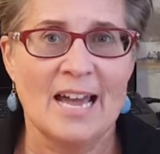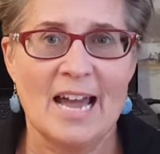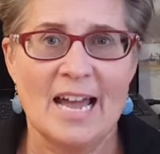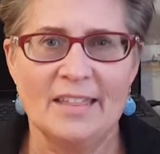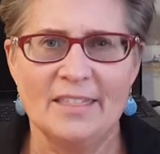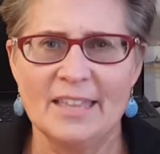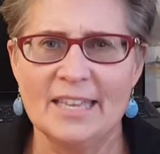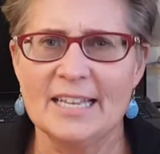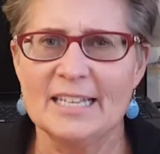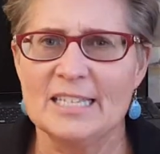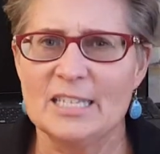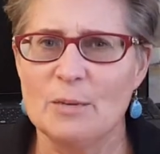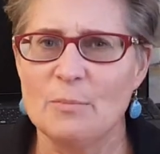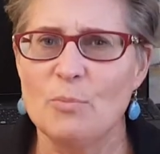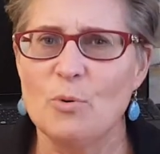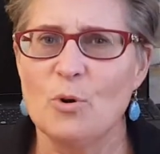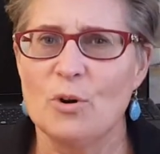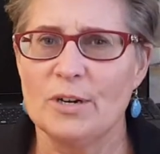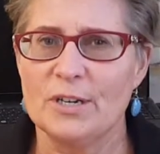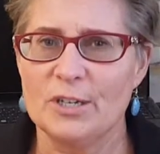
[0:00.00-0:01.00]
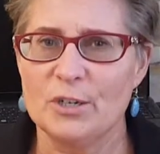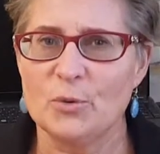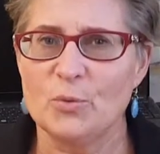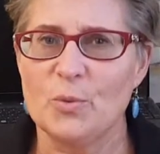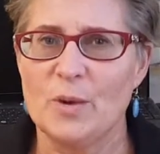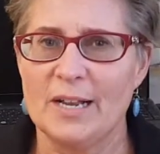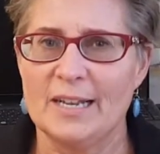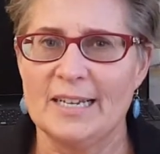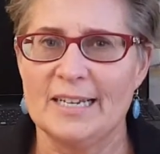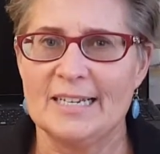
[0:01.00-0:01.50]
I think it's important to
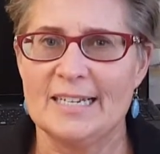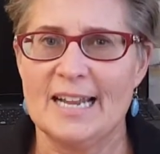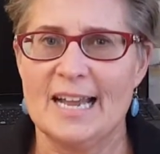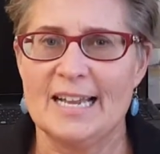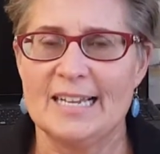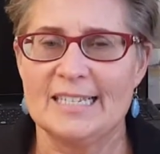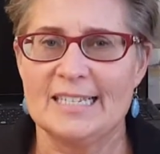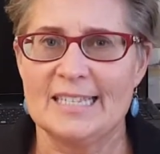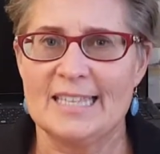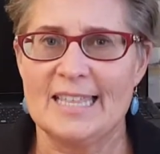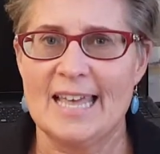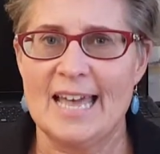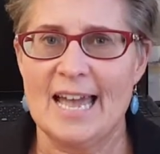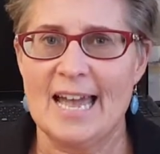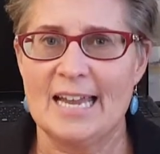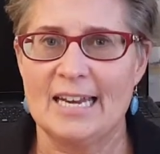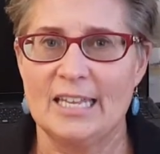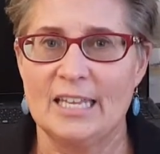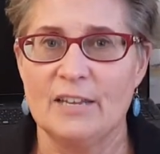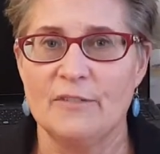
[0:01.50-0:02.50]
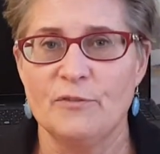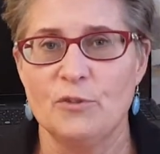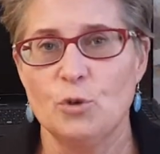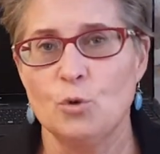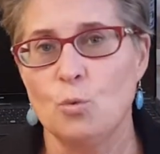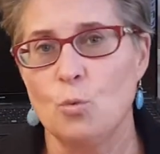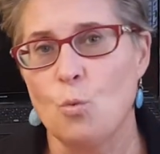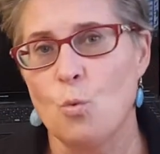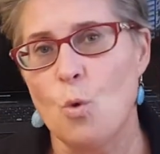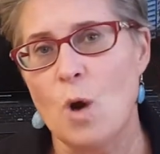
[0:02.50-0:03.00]
recognize that if
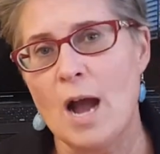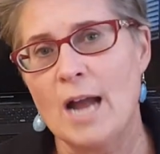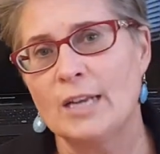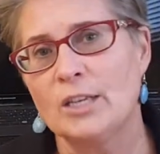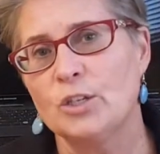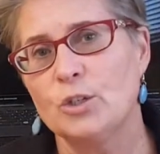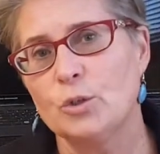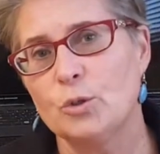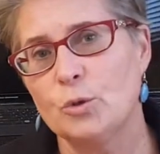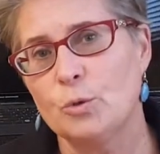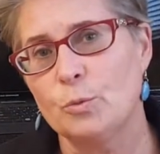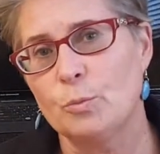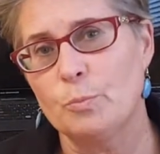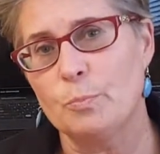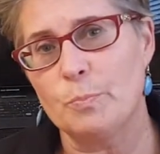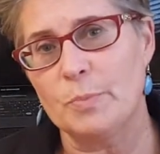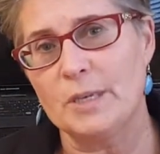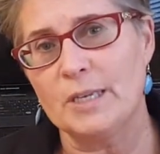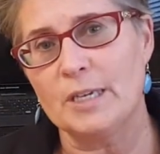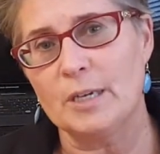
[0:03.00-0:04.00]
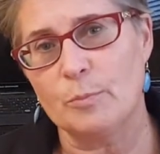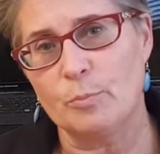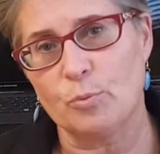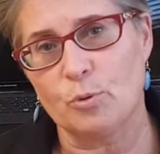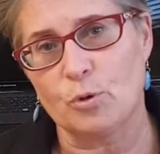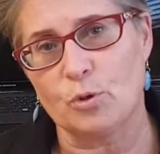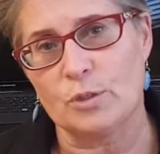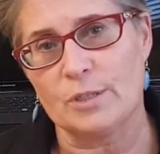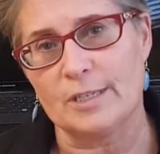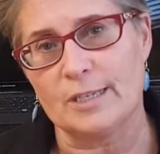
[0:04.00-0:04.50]
you want to be a
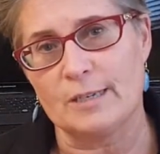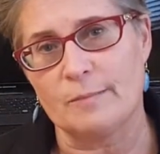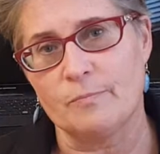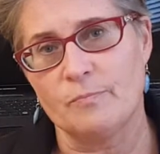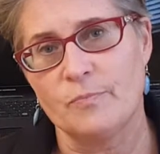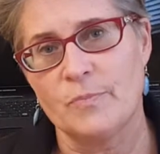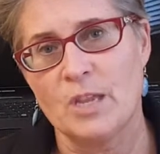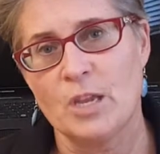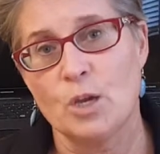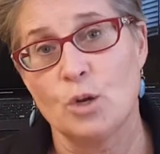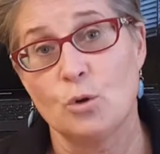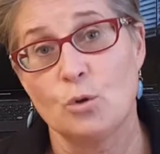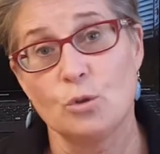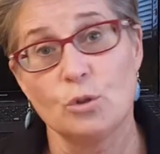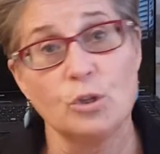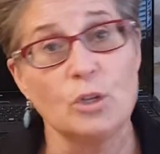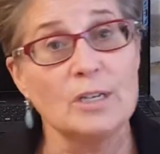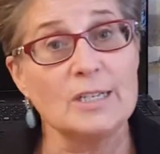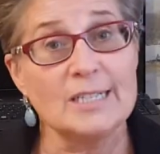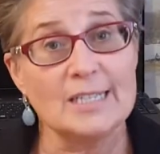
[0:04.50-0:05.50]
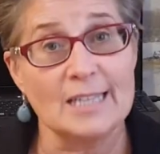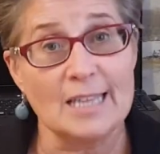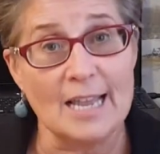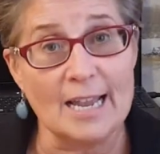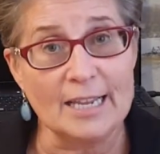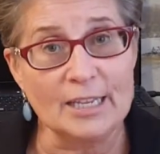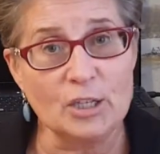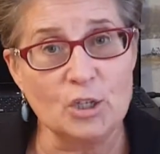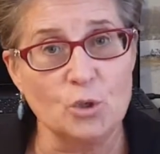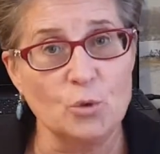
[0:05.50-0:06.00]
person who looks
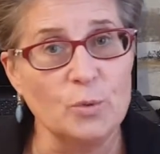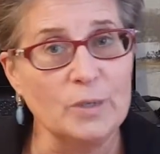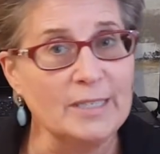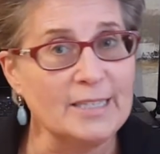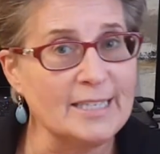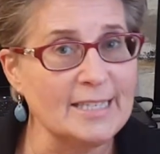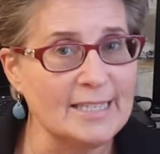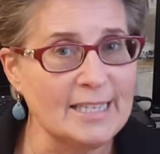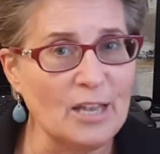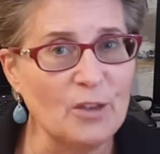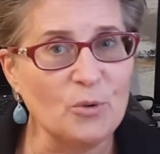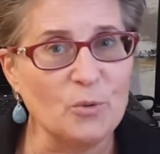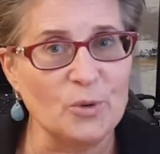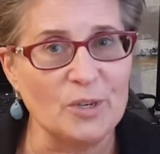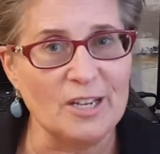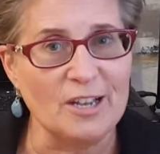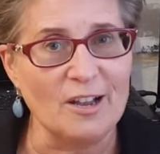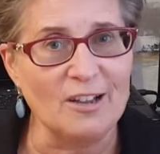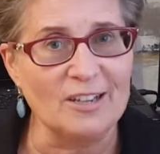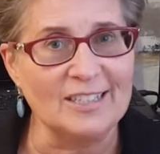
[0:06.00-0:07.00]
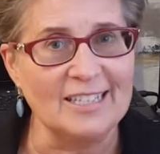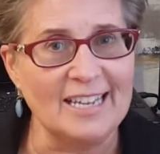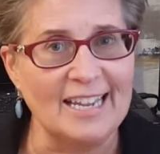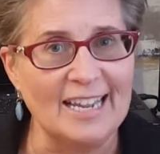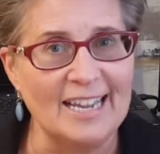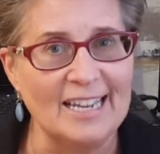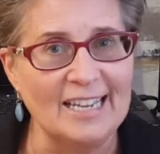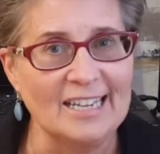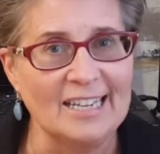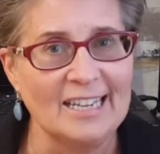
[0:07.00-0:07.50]
like you eat celery all
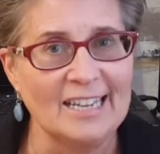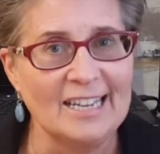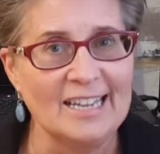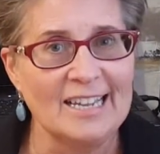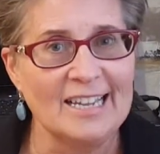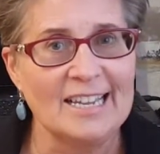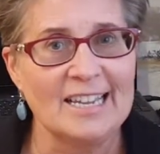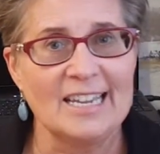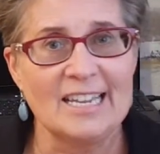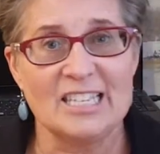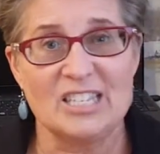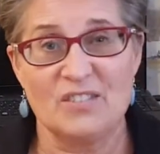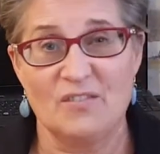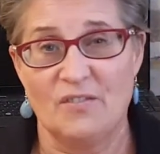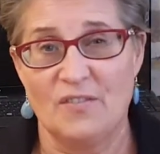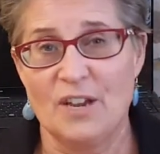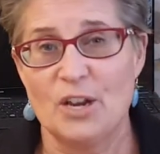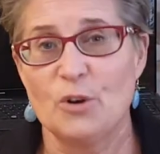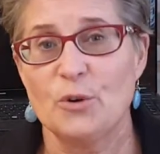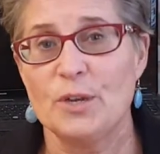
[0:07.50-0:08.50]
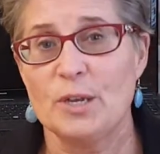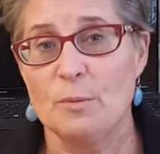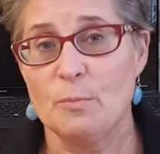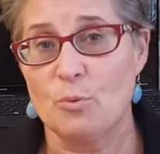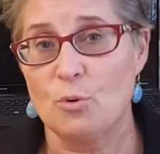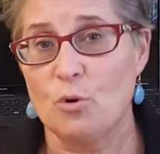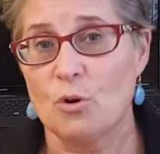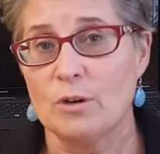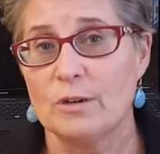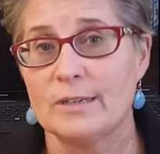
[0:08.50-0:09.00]
day, it's very
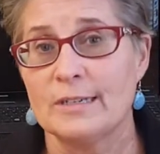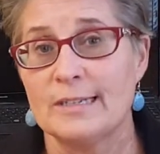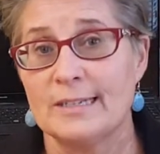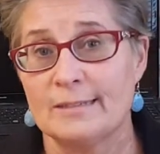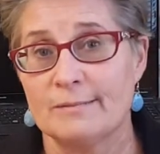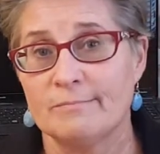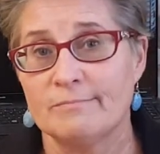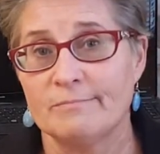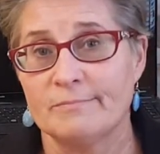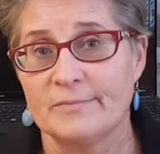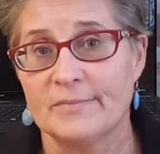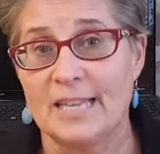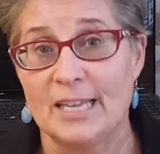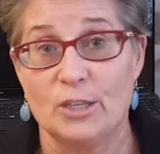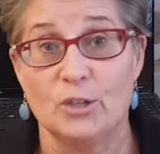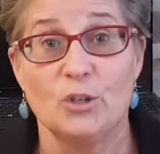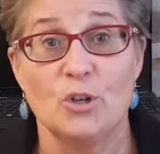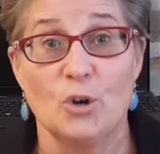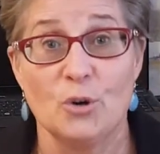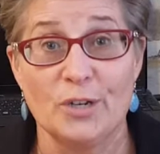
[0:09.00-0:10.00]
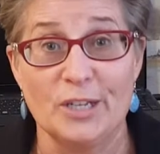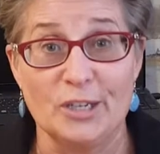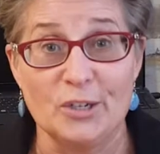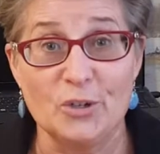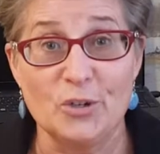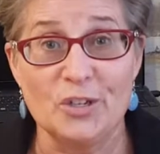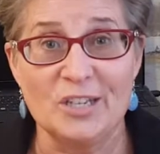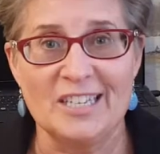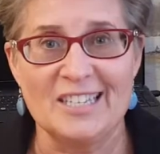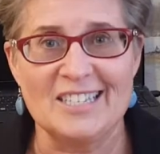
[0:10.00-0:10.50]
important that you don't eat
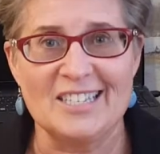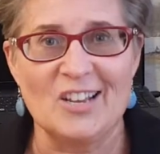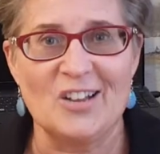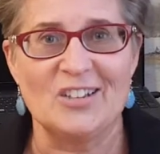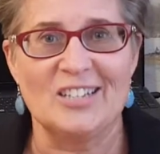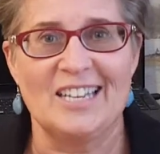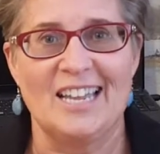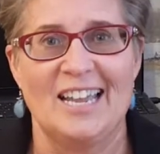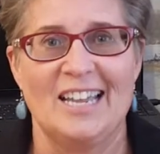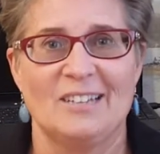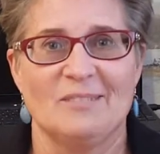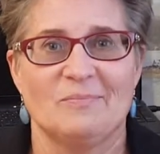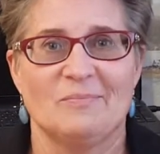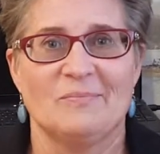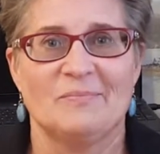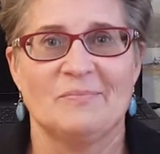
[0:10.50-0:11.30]
cookies all day.